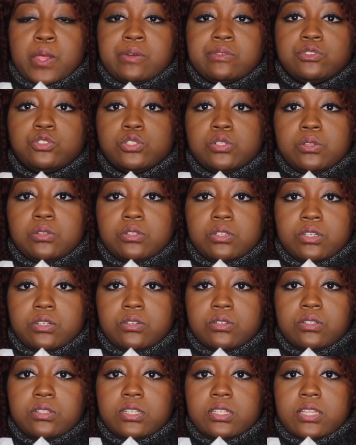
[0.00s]
So
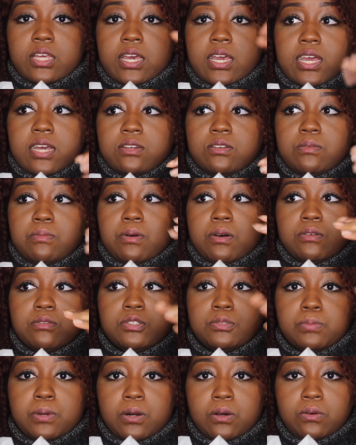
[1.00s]
literally they had to
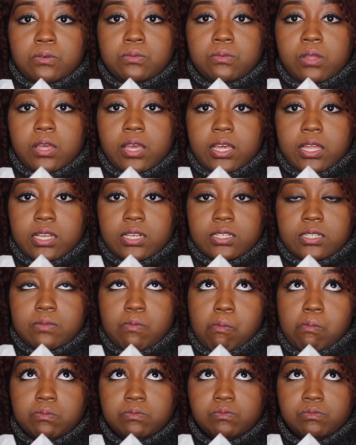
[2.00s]
postpone it
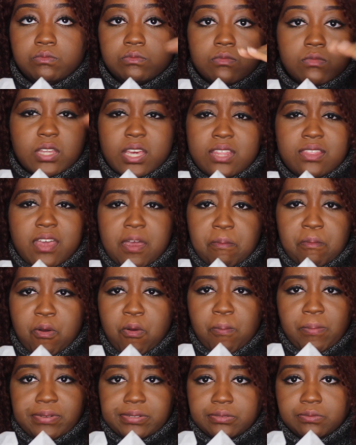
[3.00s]
in that
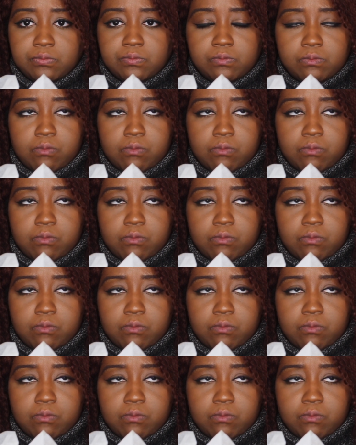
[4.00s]
moment.